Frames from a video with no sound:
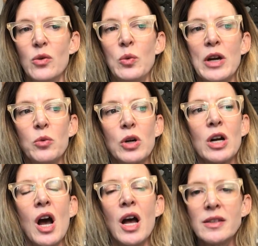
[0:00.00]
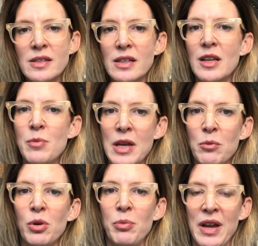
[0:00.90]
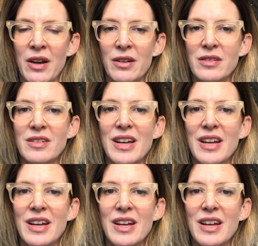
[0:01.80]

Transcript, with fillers: where we're constantly being prepared.